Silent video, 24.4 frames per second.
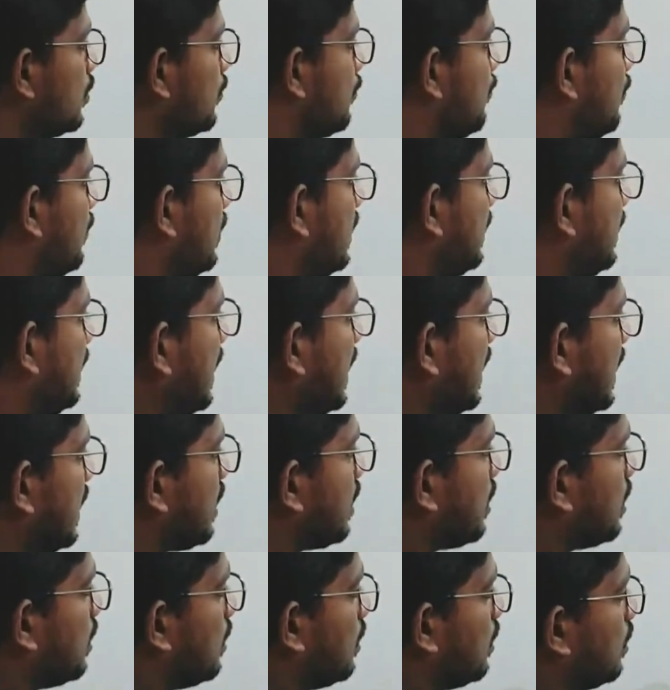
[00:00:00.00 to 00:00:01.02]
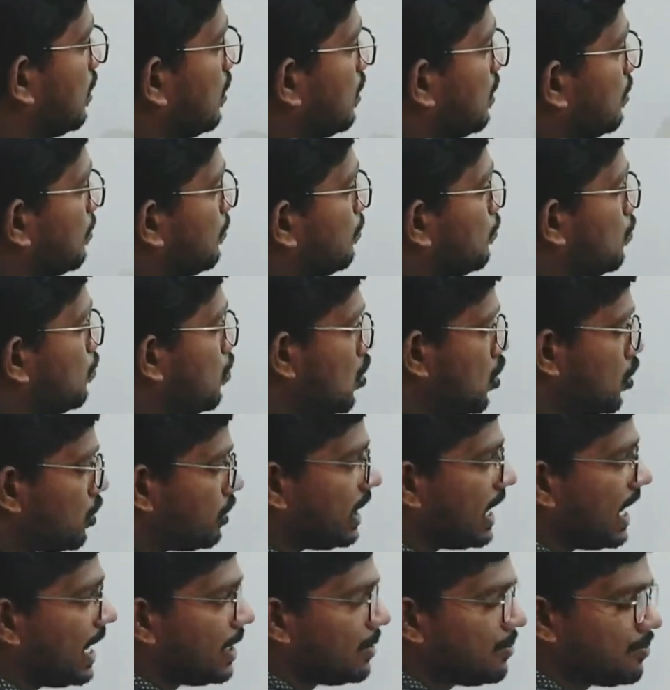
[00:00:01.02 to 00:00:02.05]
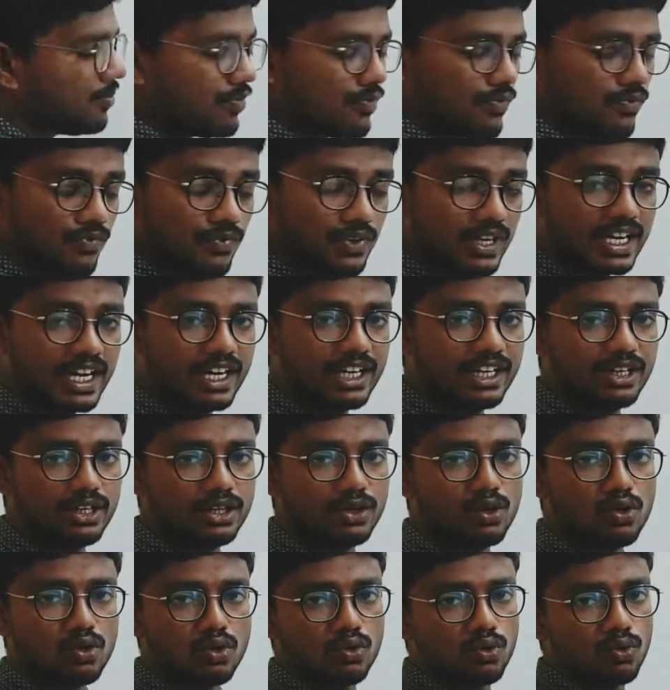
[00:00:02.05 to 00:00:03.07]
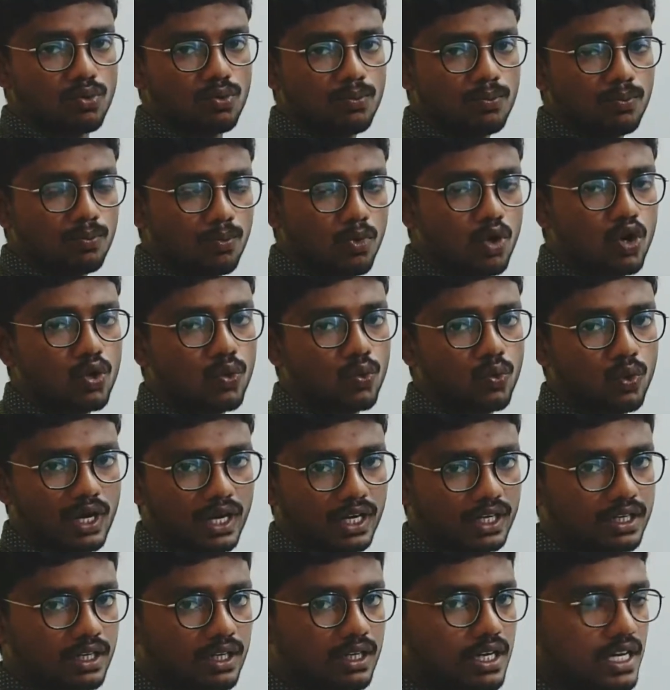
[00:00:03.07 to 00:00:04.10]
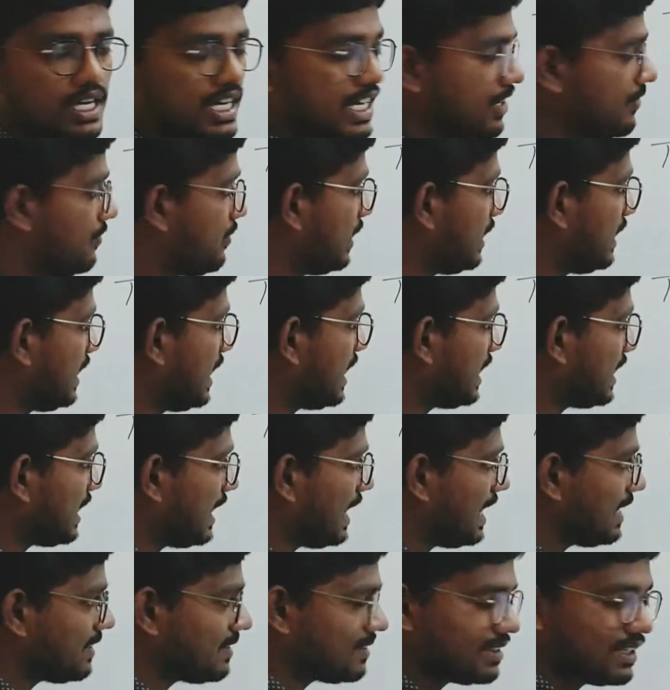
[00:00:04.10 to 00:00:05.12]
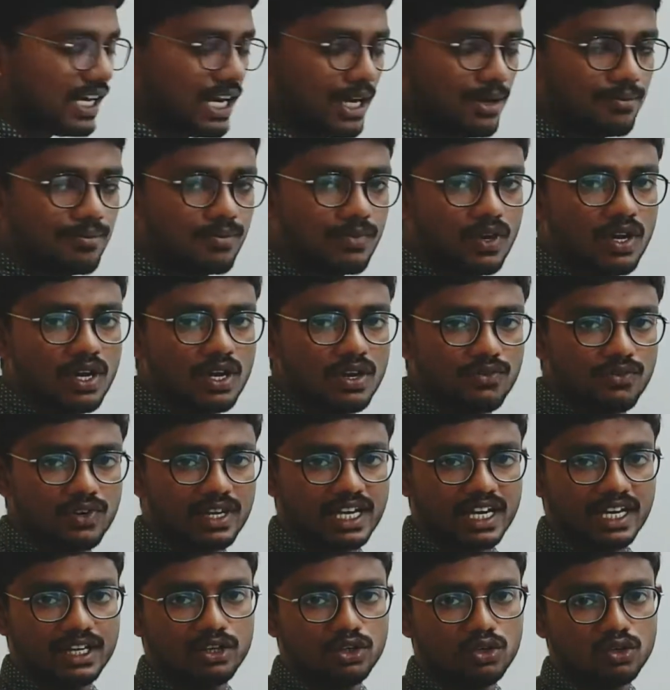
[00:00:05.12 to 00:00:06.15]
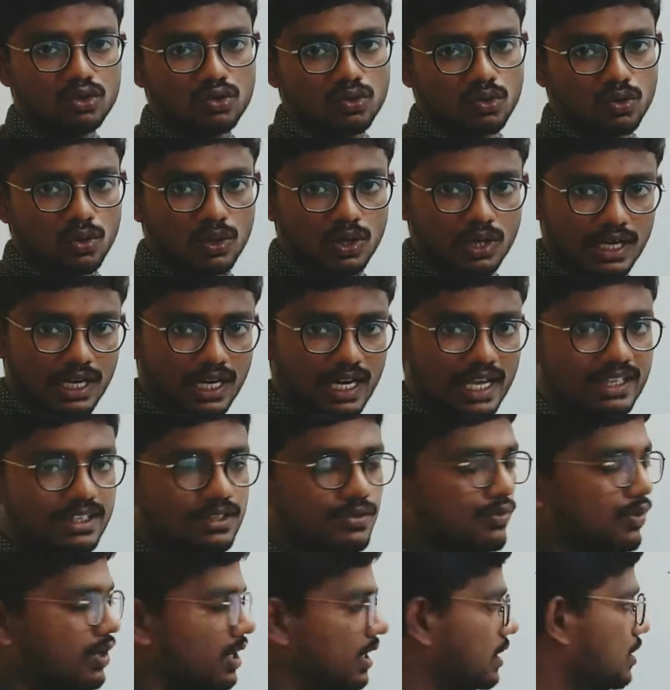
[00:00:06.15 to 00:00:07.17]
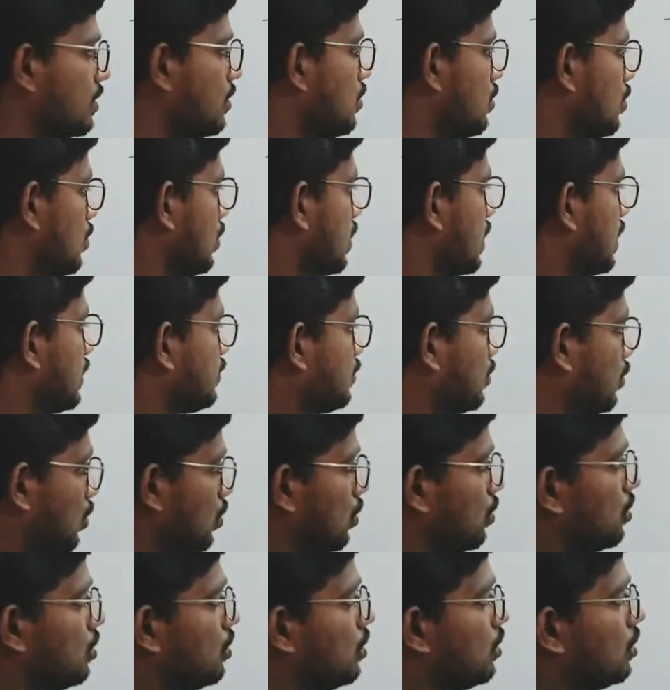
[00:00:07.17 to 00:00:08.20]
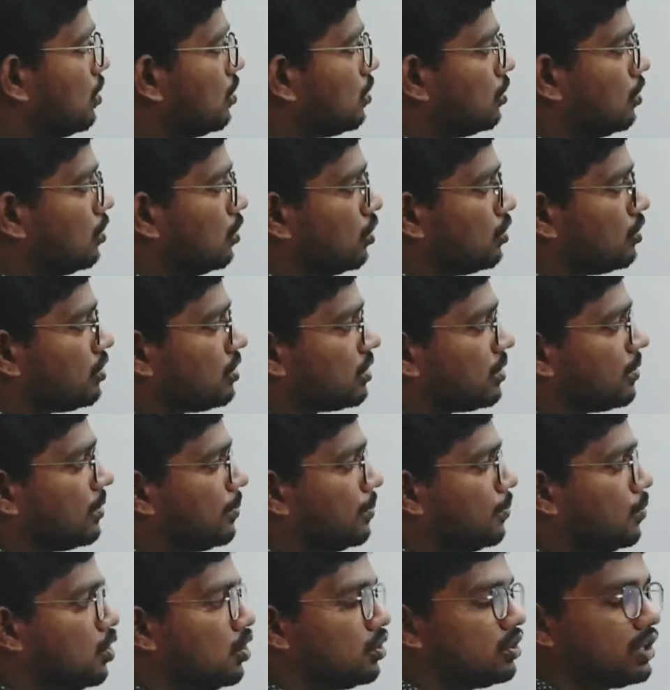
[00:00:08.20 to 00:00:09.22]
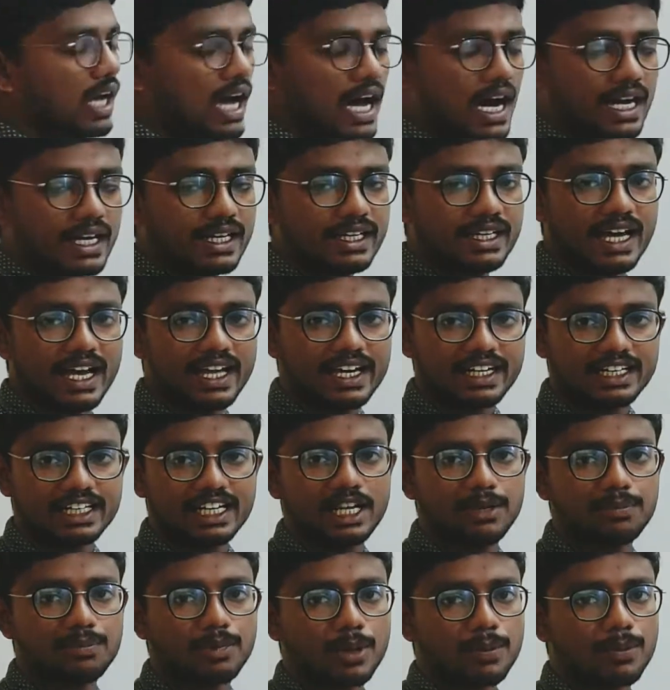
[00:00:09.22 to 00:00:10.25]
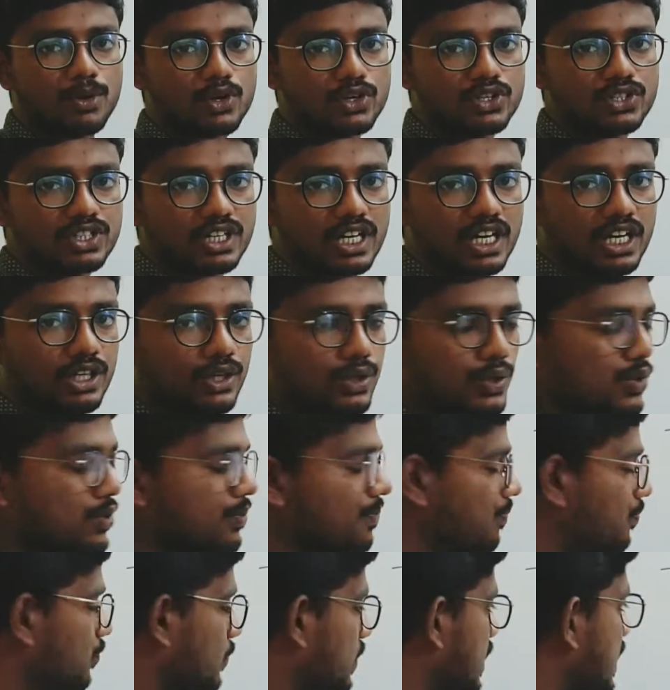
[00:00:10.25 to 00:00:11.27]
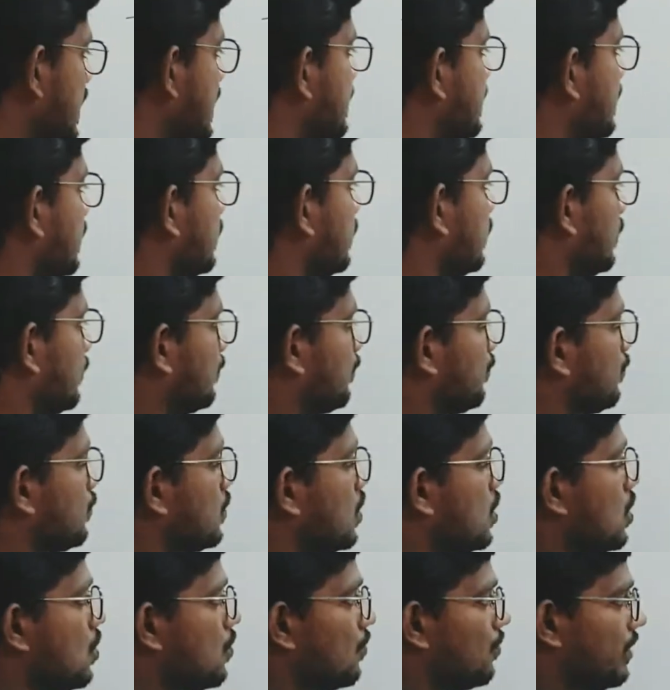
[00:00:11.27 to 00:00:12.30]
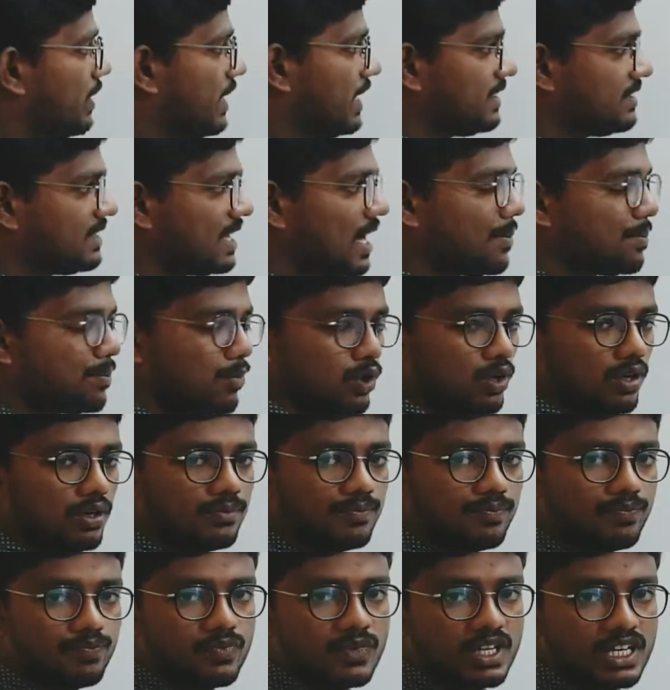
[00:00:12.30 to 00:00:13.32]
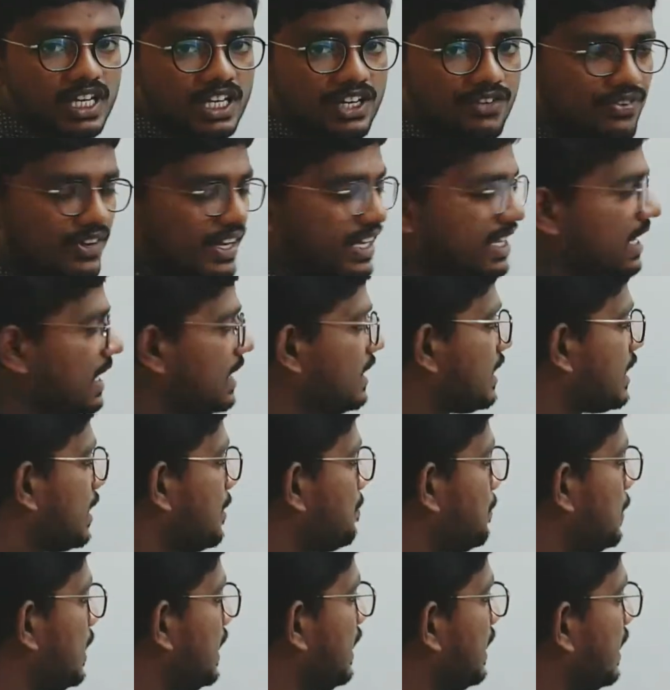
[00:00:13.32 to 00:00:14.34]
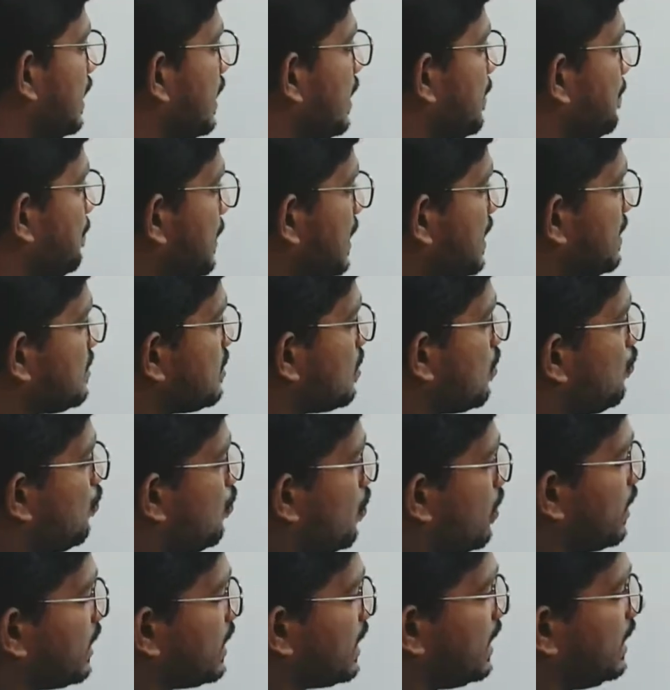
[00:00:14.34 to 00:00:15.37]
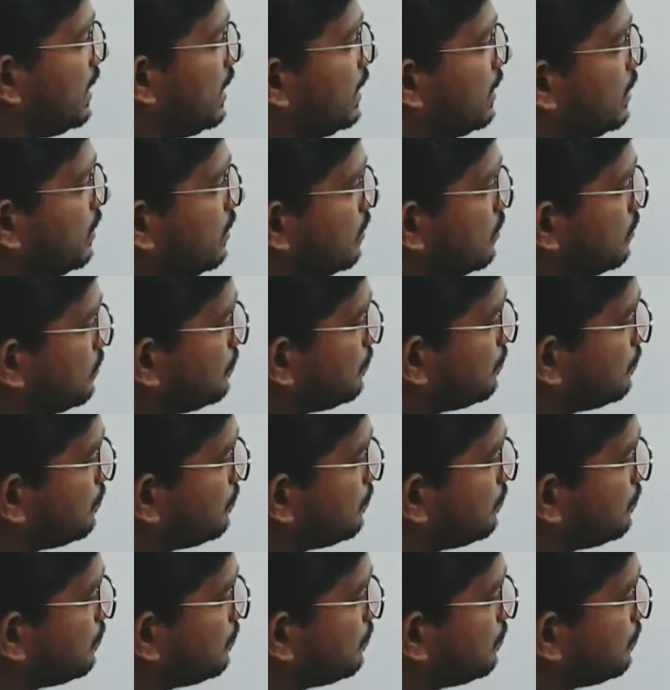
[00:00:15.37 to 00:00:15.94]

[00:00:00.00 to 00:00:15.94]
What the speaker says: we take more time, we can do more work. If we take less time, we can do less work. Okay, so those both are directly proportional to each other. For example, if I can complete a piece of work in